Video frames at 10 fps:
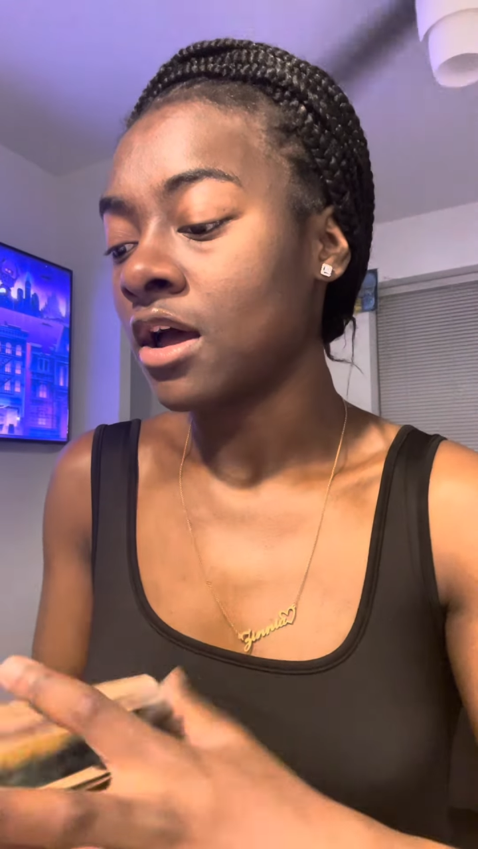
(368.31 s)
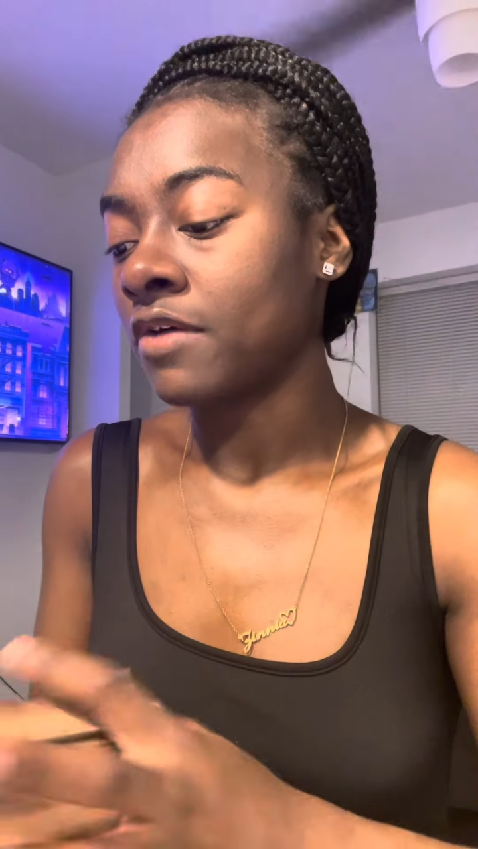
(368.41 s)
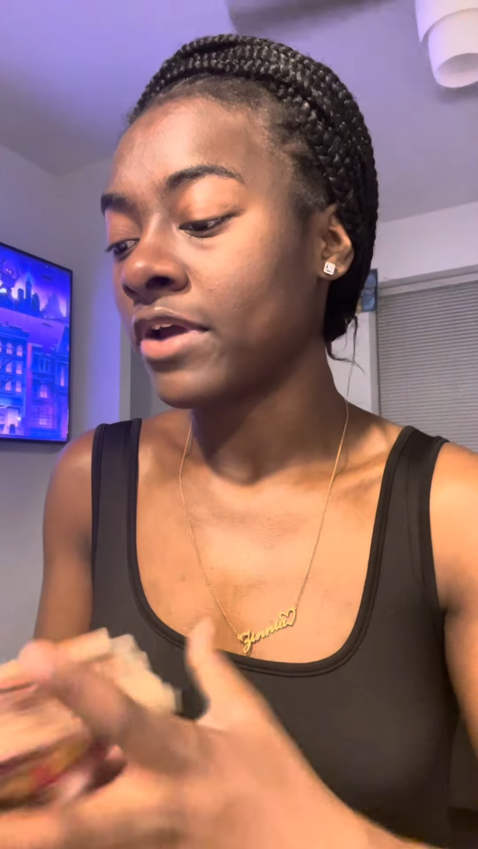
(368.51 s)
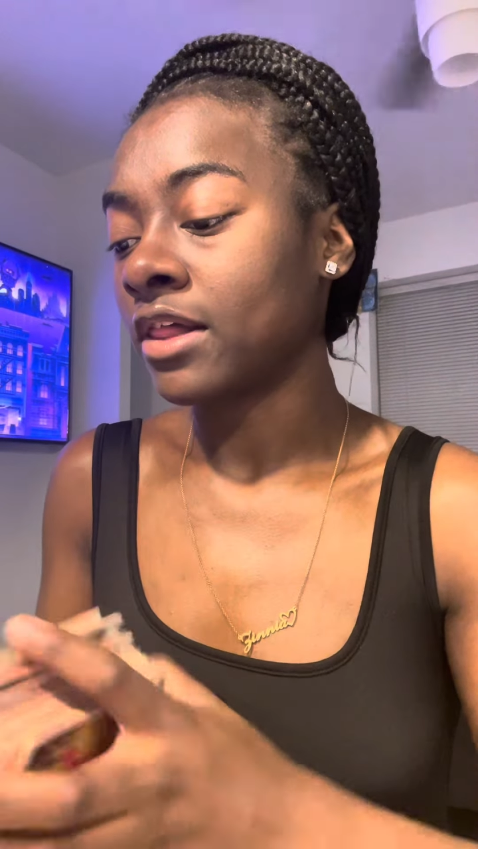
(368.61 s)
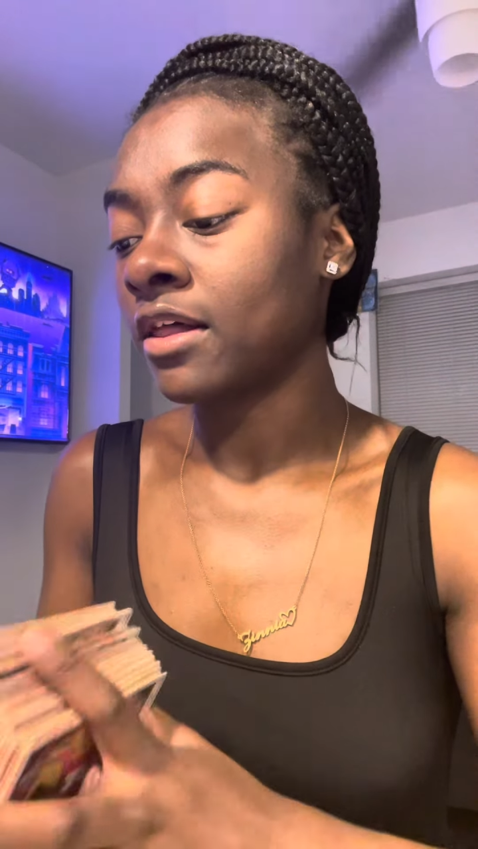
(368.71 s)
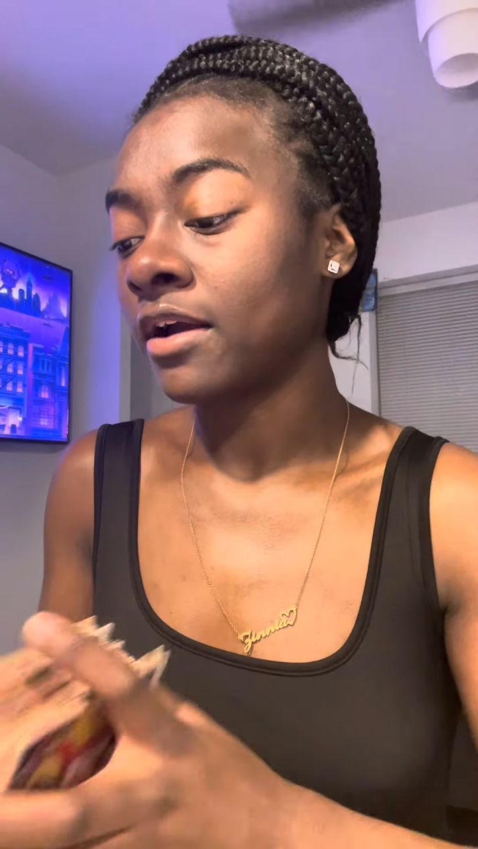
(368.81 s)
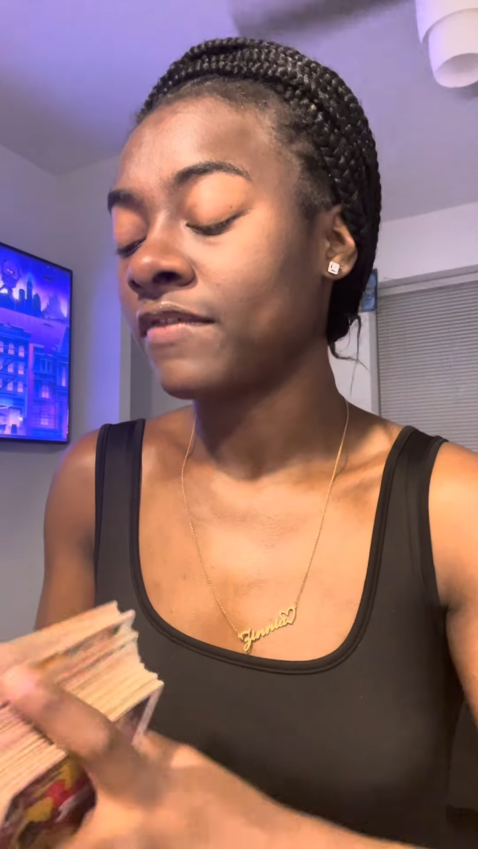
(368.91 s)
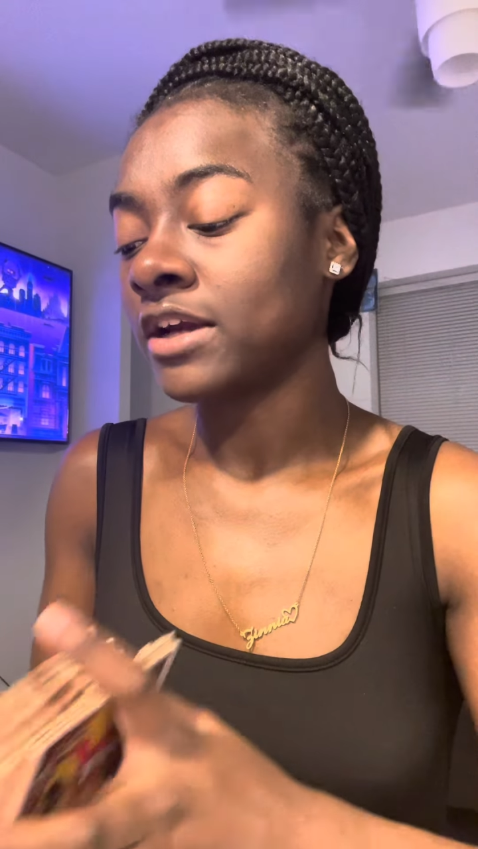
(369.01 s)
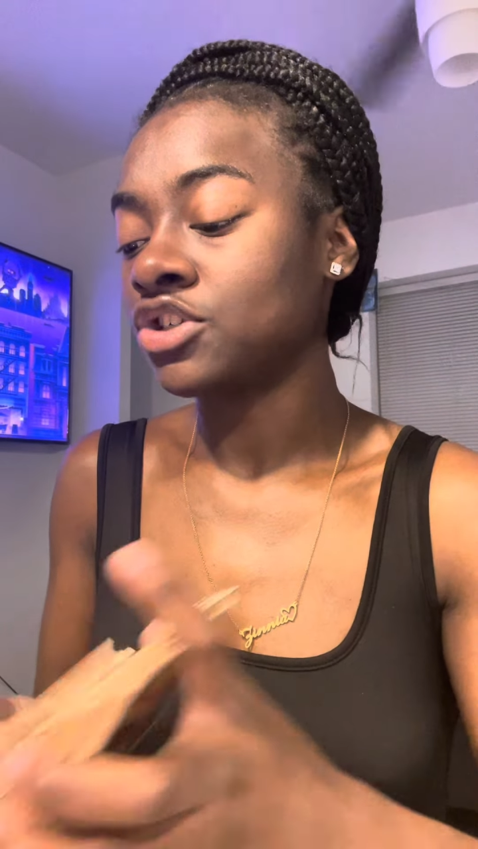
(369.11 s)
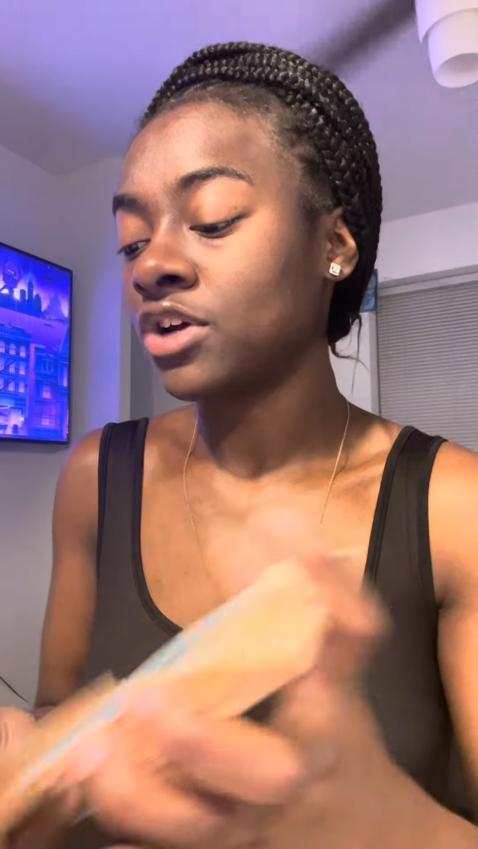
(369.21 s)
Okay,
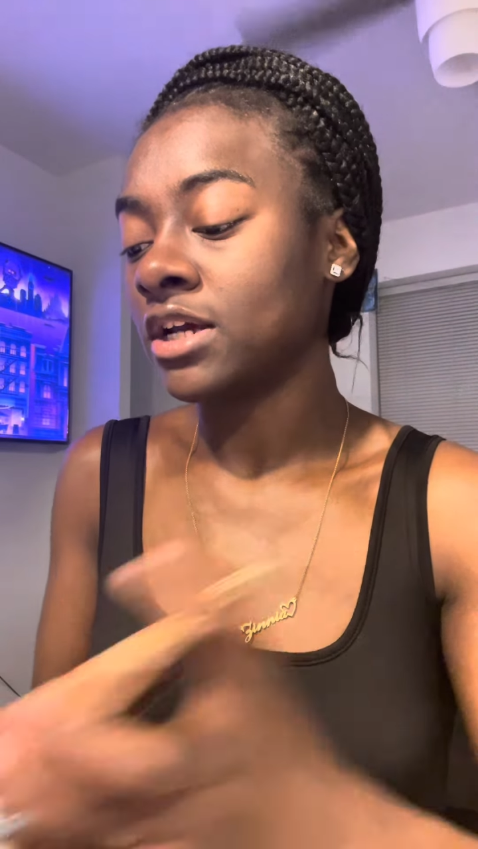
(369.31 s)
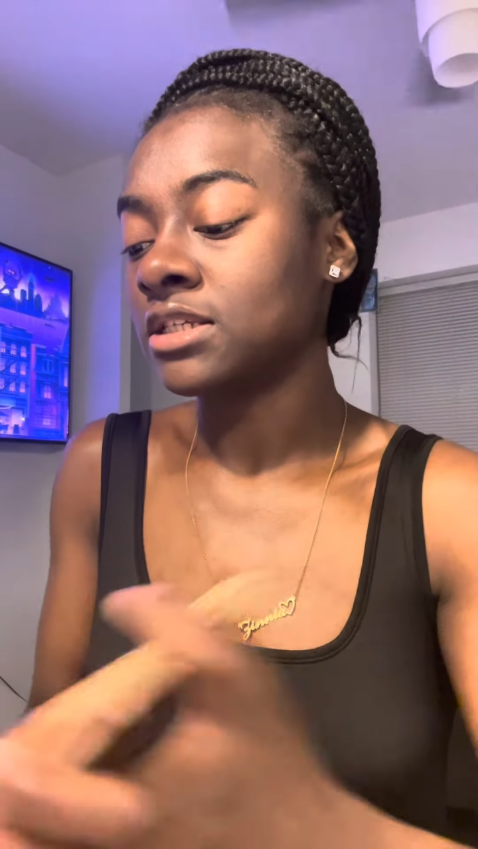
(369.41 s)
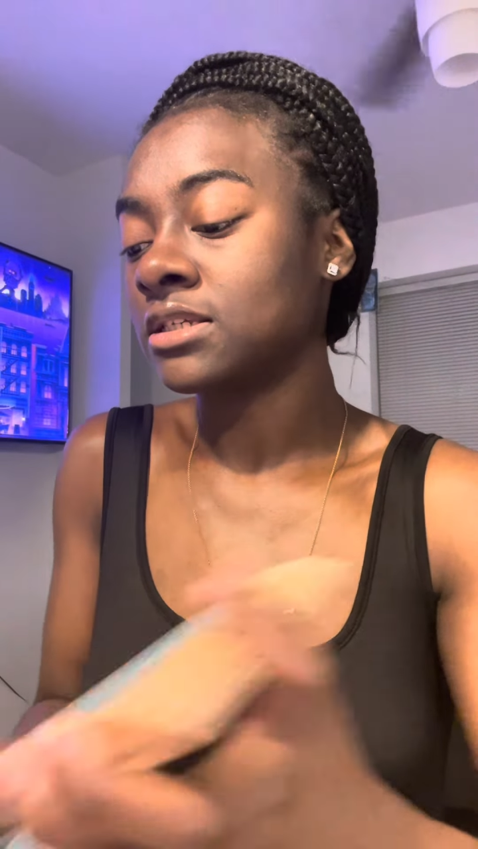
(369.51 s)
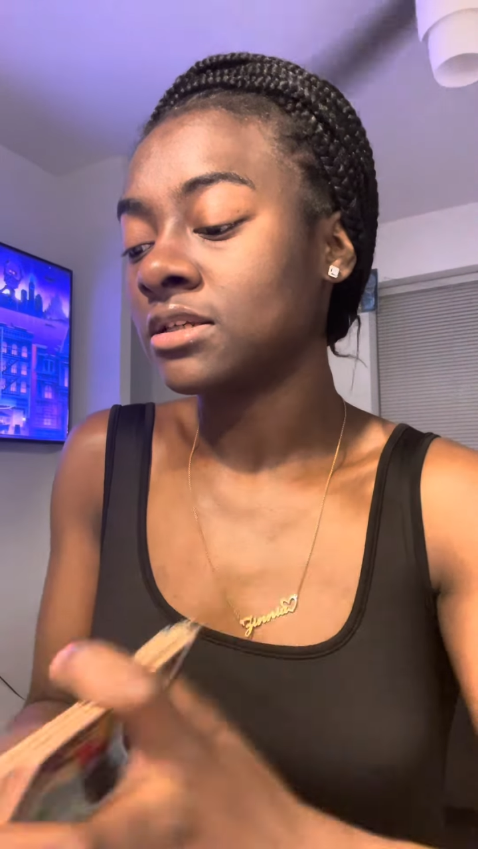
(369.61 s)
clarify trust.